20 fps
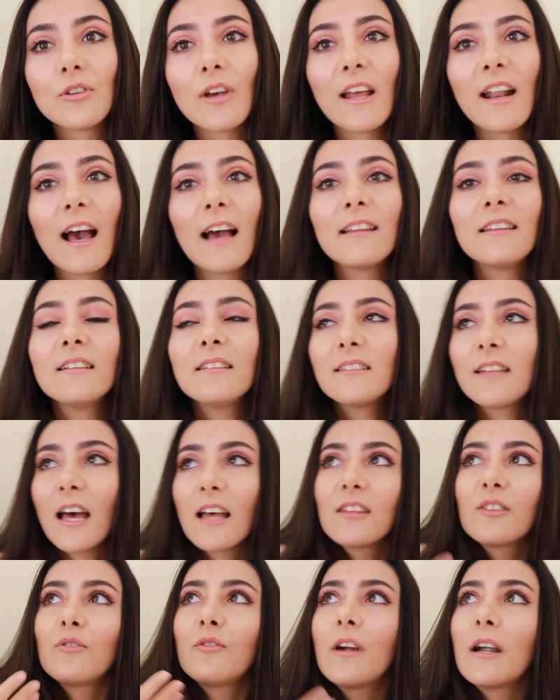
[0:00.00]
And I think
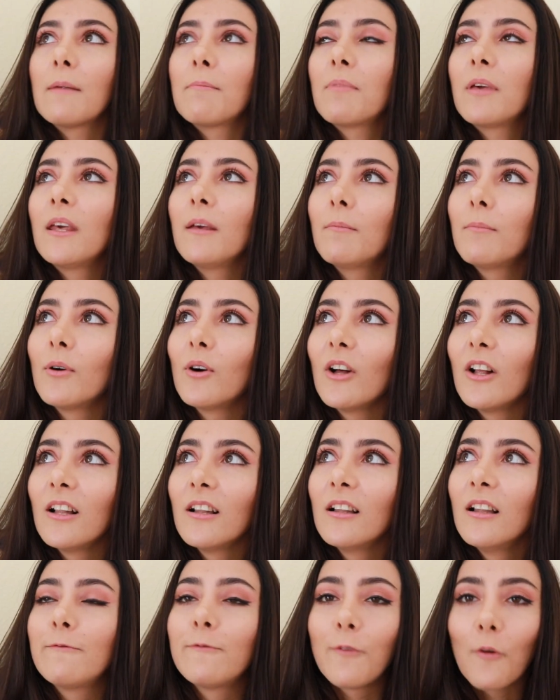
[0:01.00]
that's where
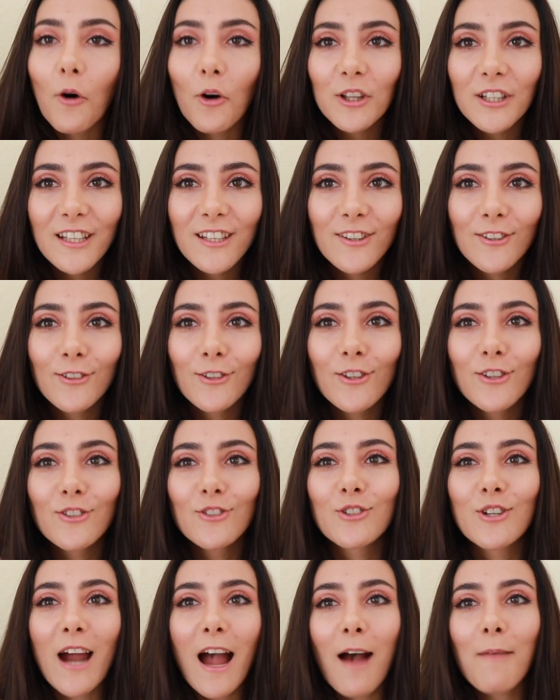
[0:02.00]
people fall into the
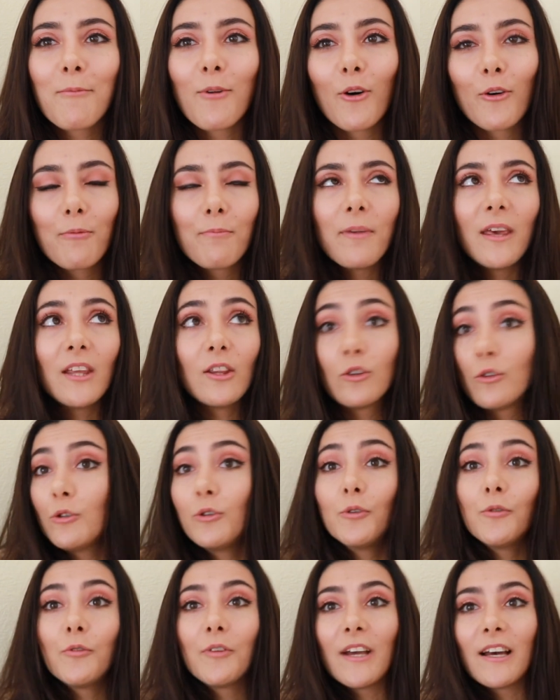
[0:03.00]
trap of being
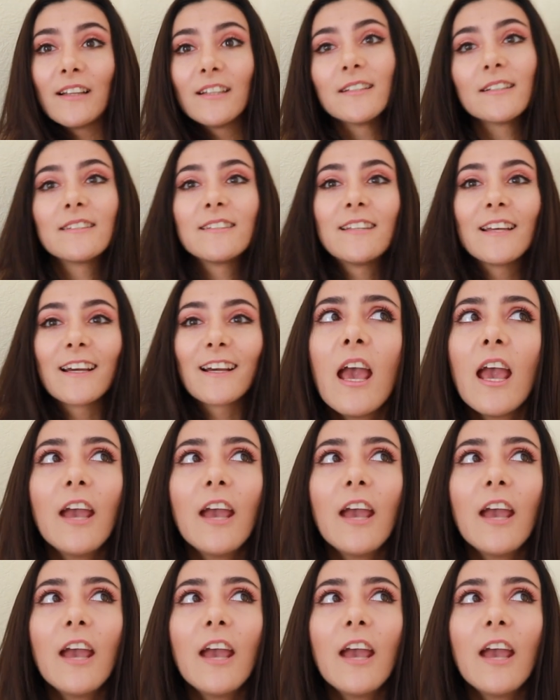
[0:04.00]
too realistic.